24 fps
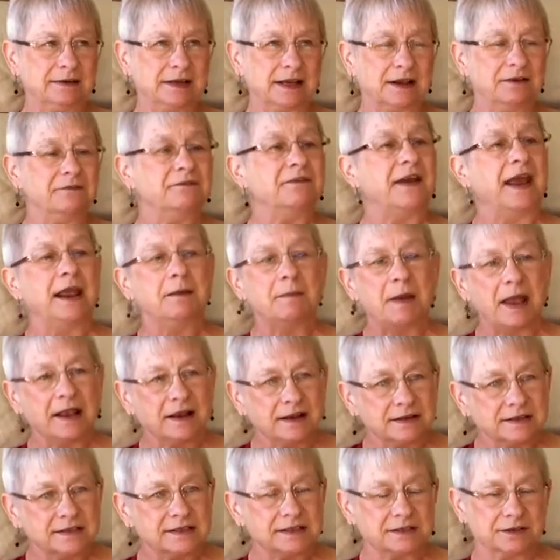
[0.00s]
convey my
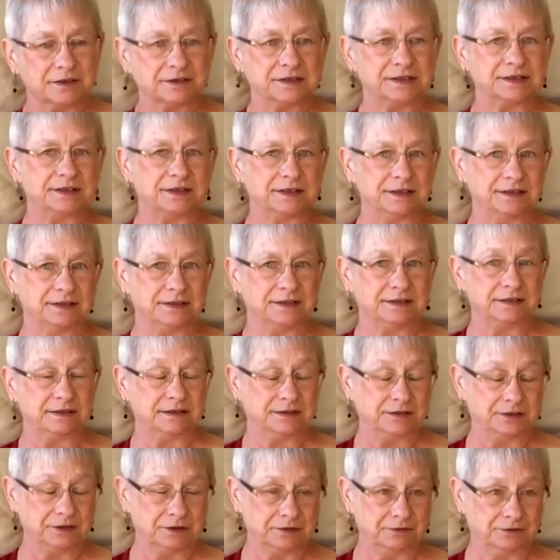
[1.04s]
concerns to
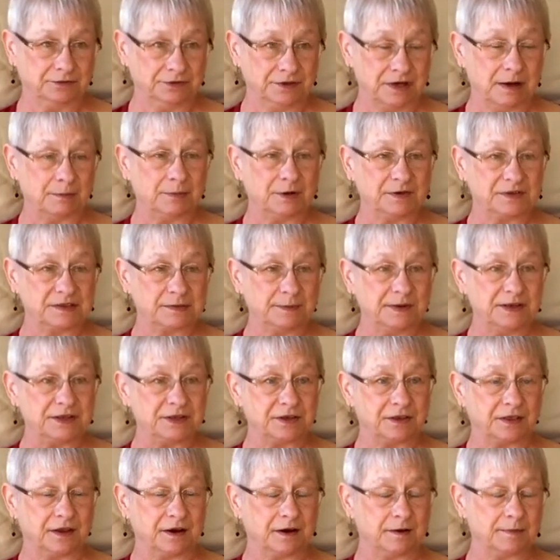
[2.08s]
a number of
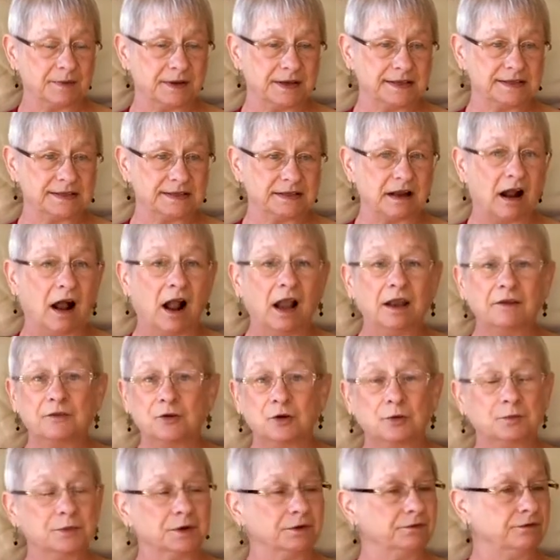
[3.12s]
speech therapists, all of
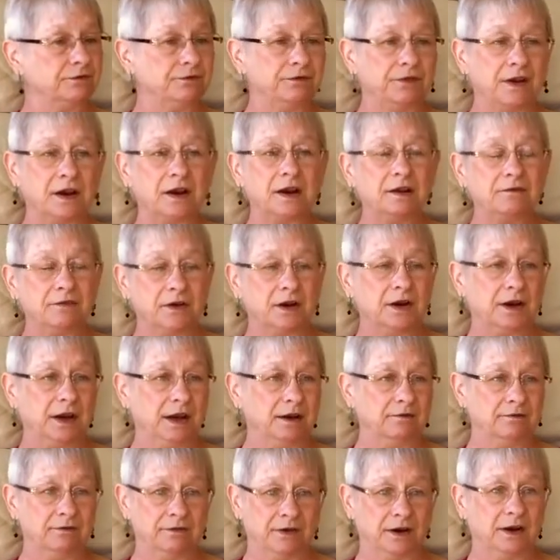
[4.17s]
whom were very,
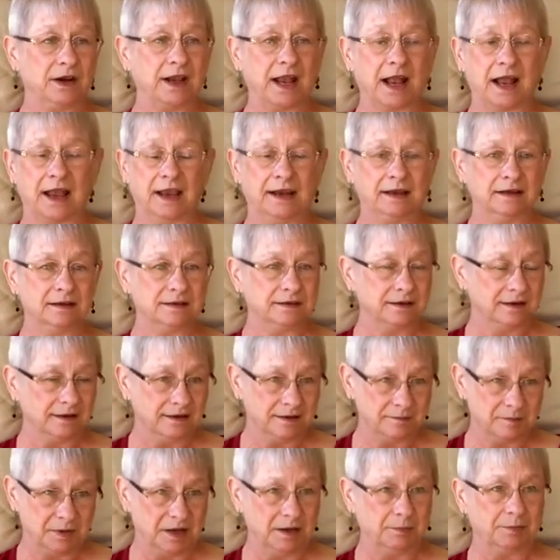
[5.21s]
very, very kind
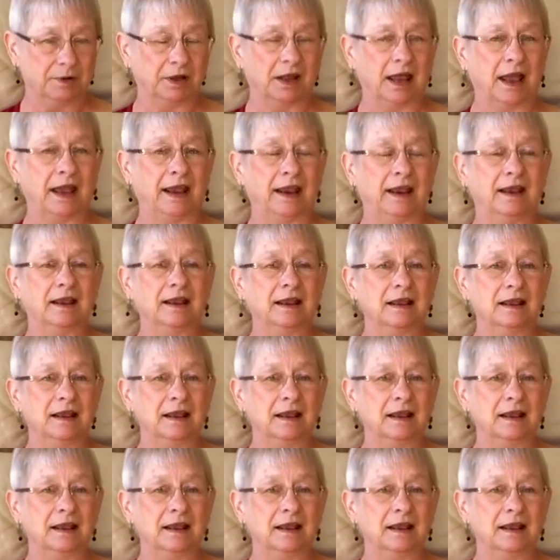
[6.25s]
people. I